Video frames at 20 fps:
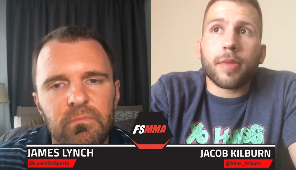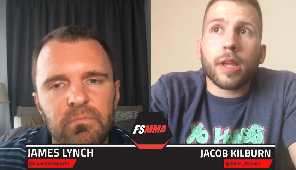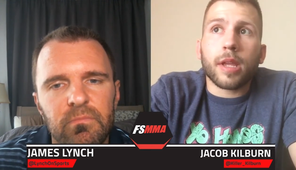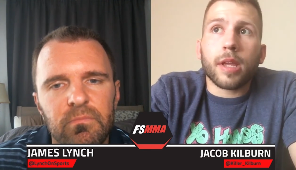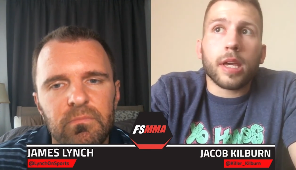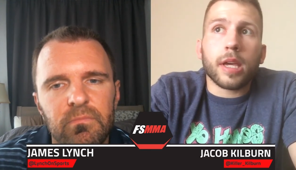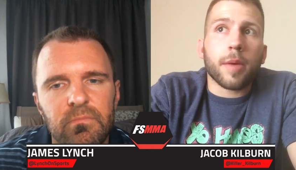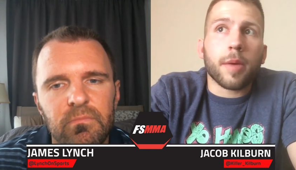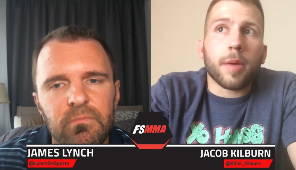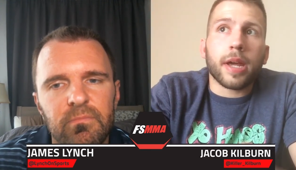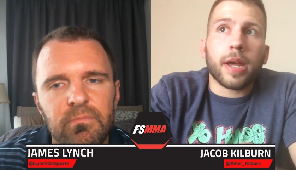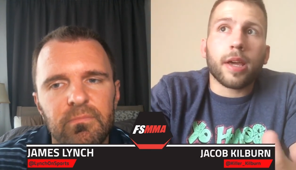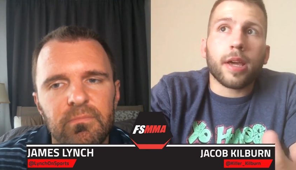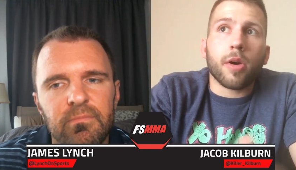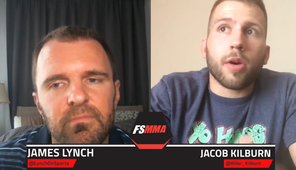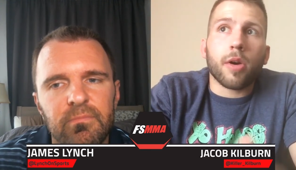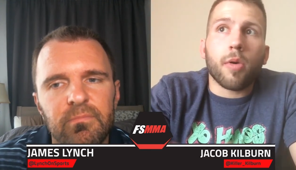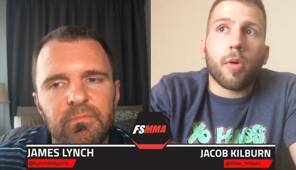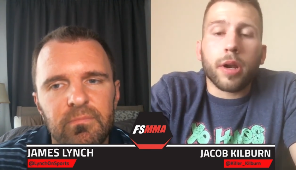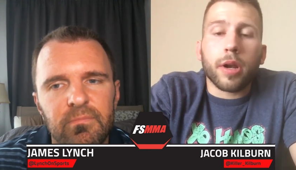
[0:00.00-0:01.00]
Speaker 1: yeah, man, I could
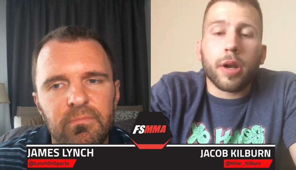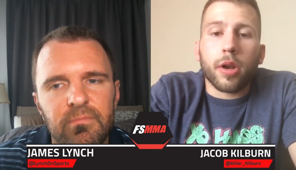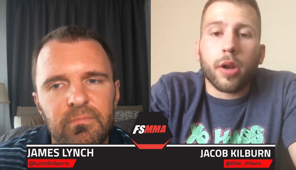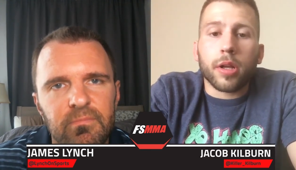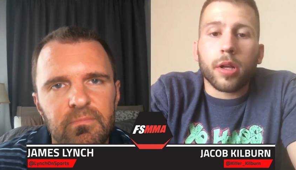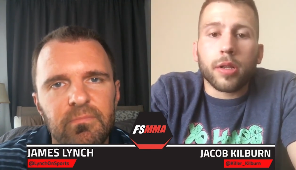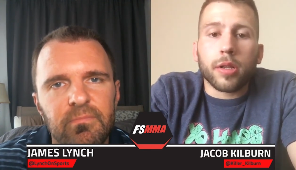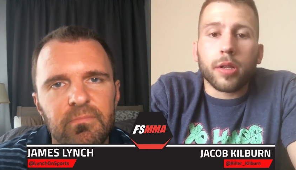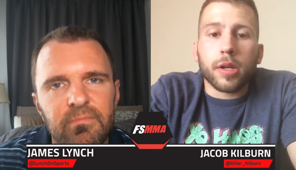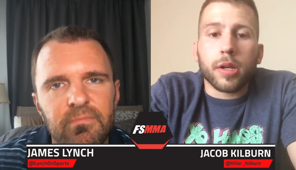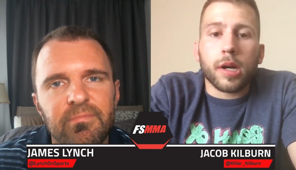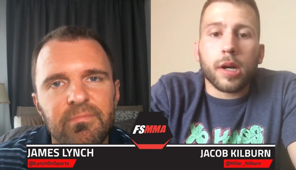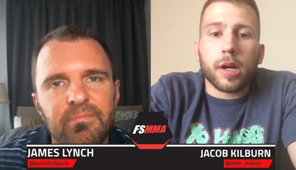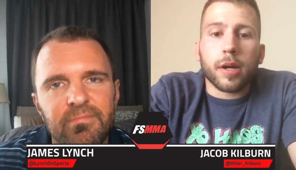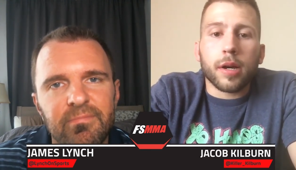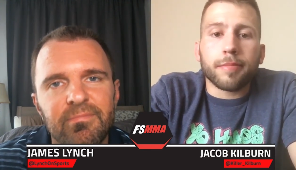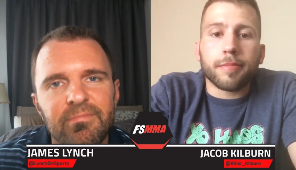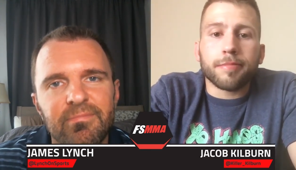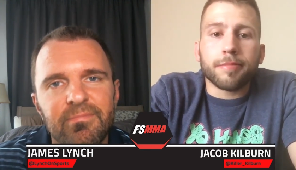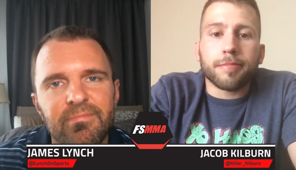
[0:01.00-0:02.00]
go on and on.
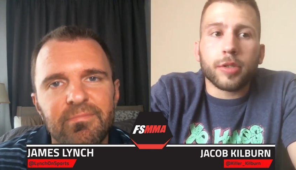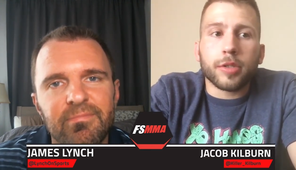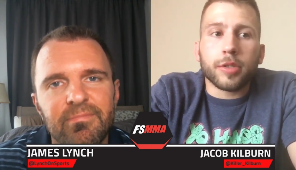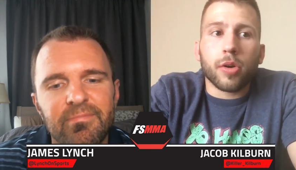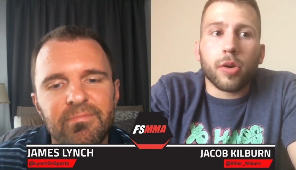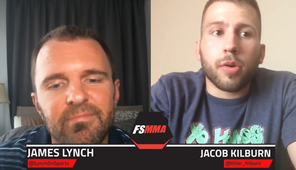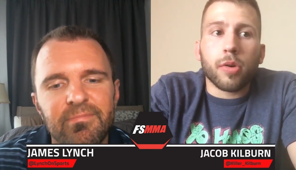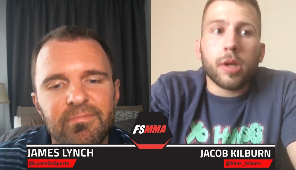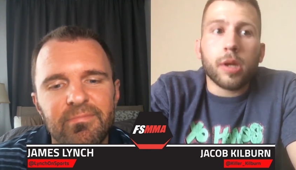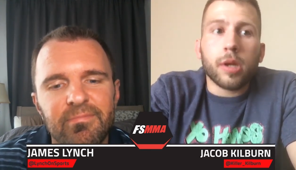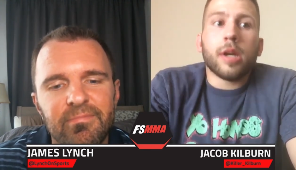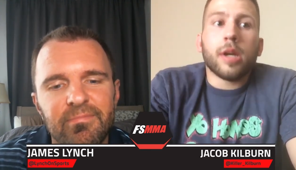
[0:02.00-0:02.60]
So